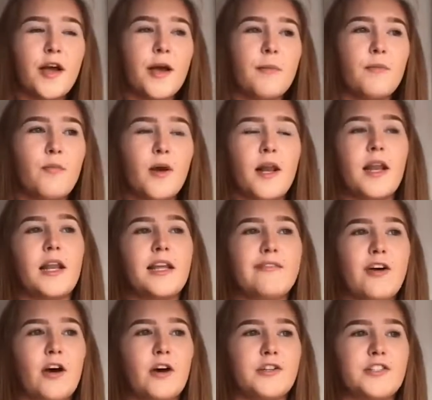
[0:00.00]
um, when I
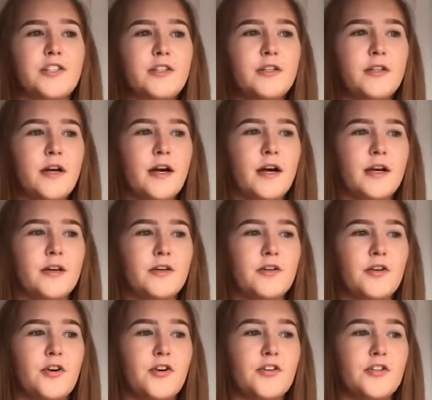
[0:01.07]
leave Arden. I
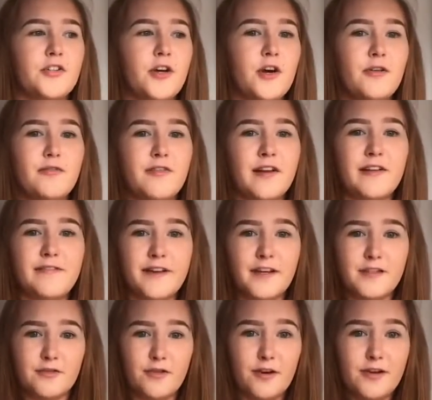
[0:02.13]
could, hopefully,
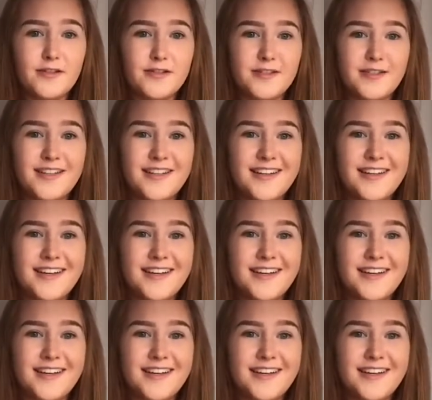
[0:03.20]
fingers crossed,